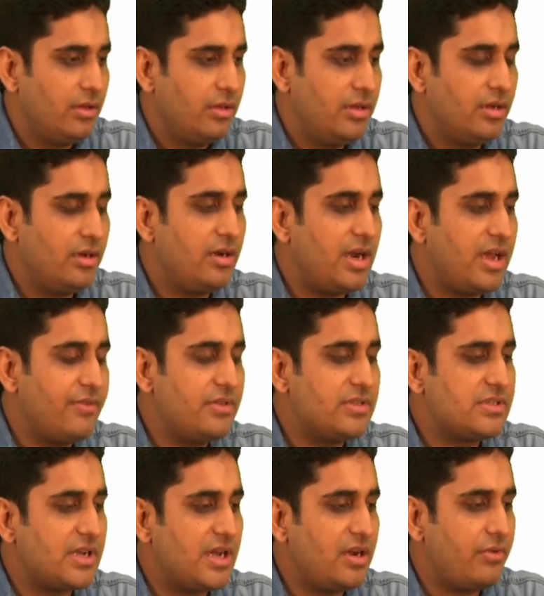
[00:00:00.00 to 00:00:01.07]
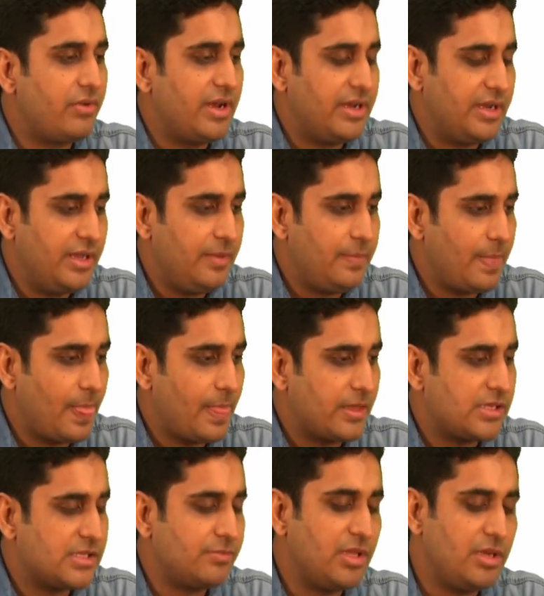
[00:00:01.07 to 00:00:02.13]
here I will start writing
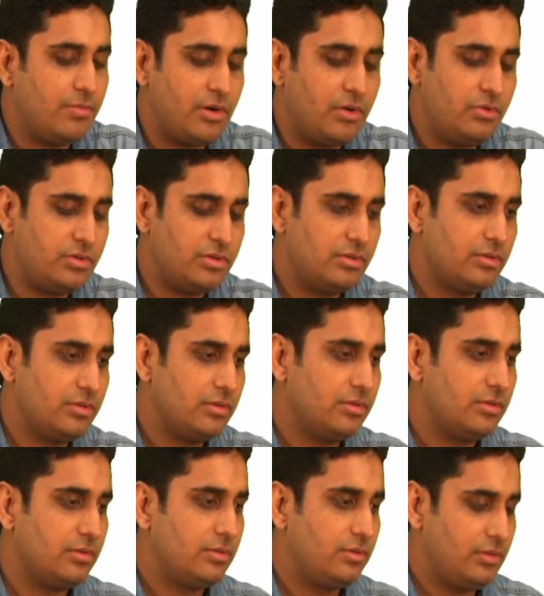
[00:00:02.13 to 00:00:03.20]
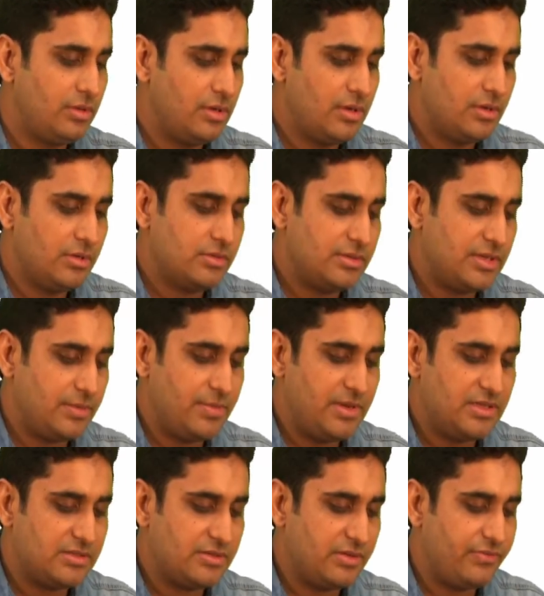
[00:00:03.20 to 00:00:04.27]
something about. So that
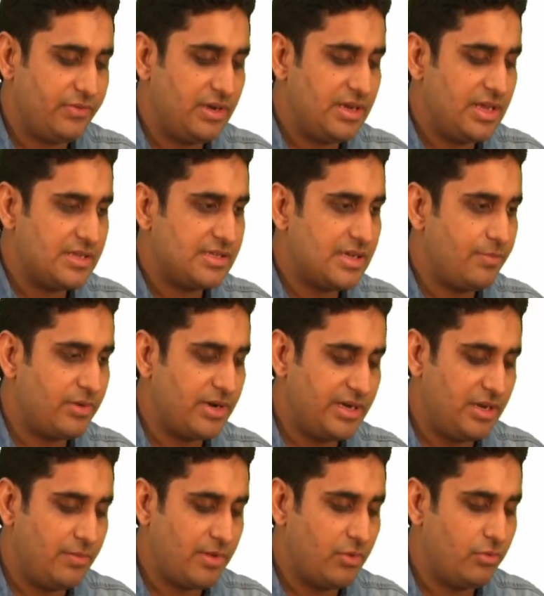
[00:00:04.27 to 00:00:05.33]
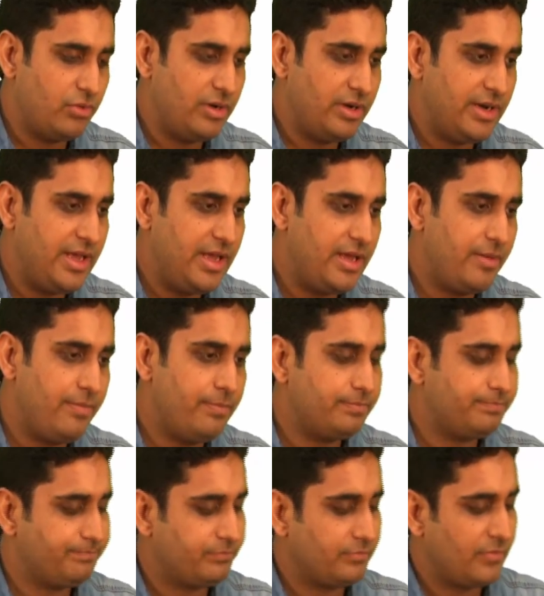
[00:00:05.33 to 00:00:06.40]
means if in case I am writing my own name
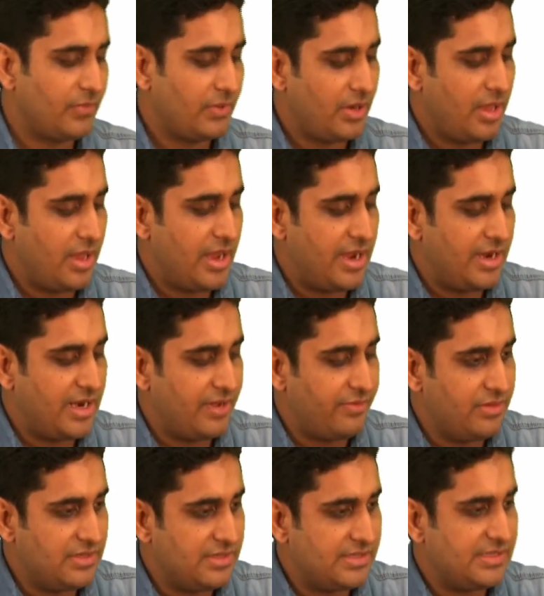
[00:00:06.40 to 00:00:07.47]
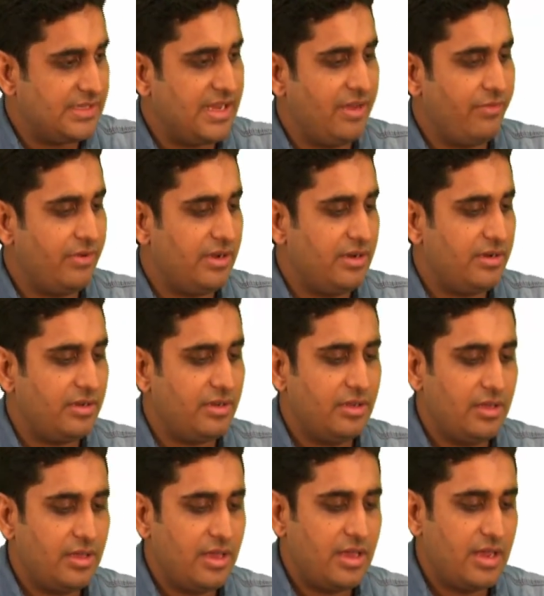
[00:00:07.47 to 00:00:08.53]
and I will save it
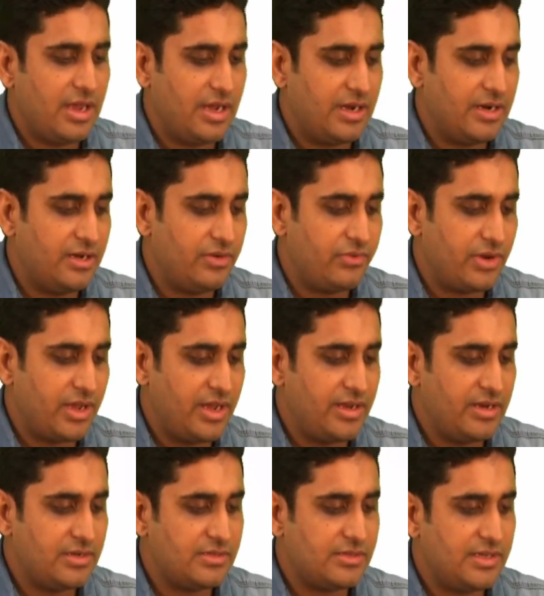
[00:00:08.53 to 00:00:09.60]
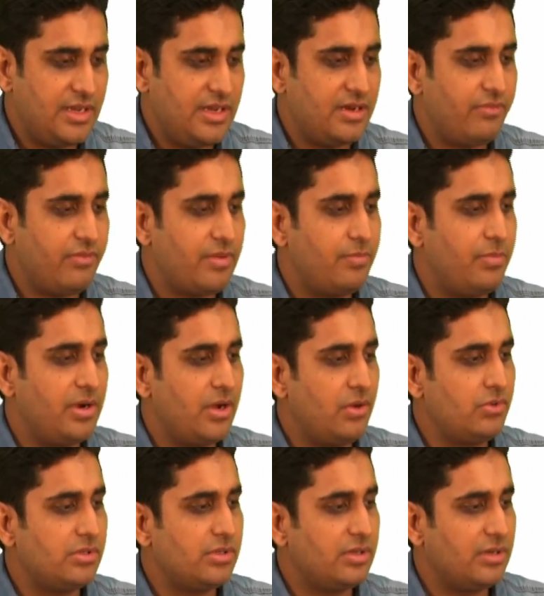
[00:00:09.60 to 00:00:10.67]
and I'll try and see in a web
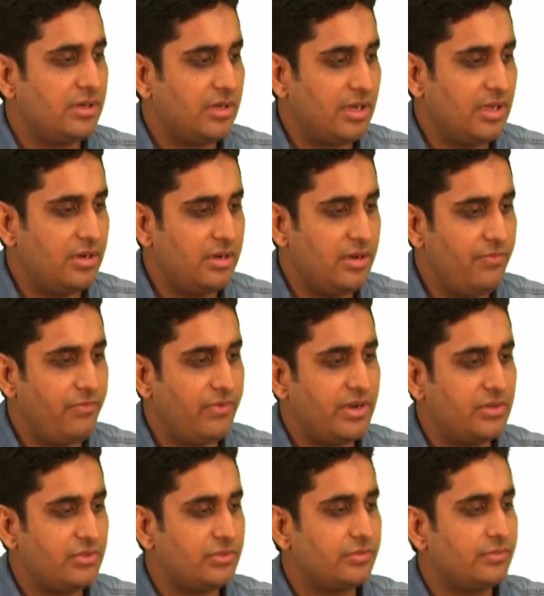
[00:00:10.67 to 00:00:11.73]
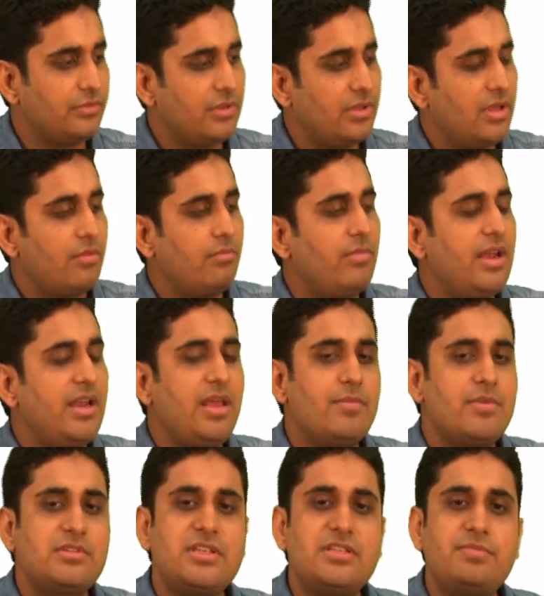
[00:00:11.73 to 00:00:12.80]
browser, I'll refresh, my name
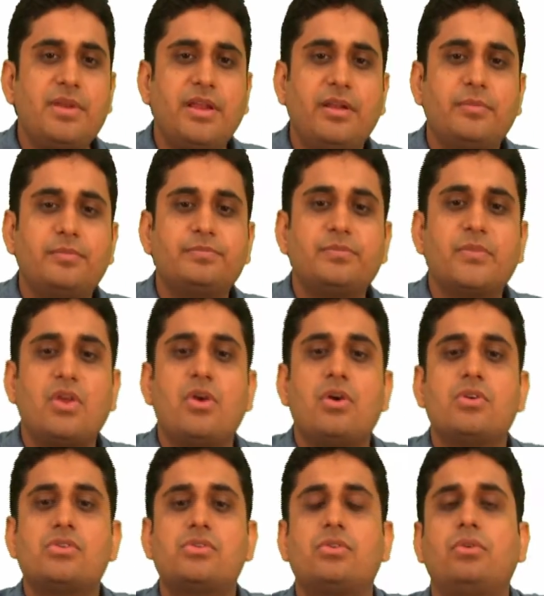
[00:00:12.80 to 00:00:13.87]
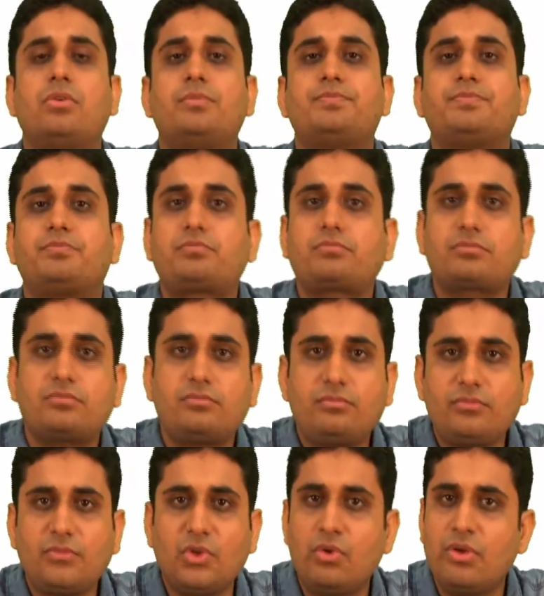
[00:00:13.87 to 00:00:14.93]
is displayed. So
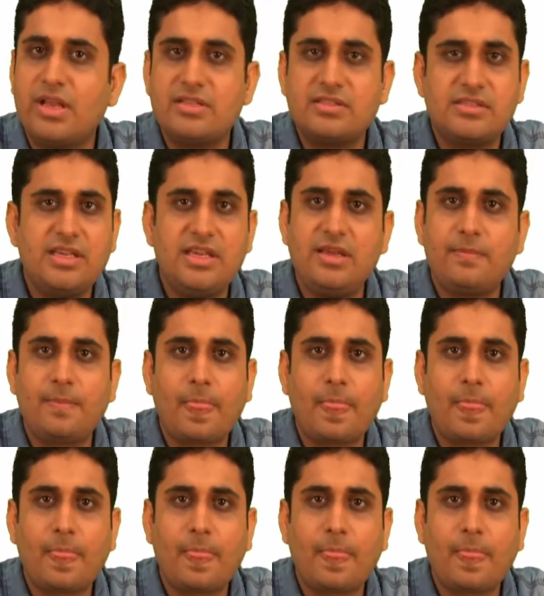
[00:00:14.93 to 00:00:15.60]
you can see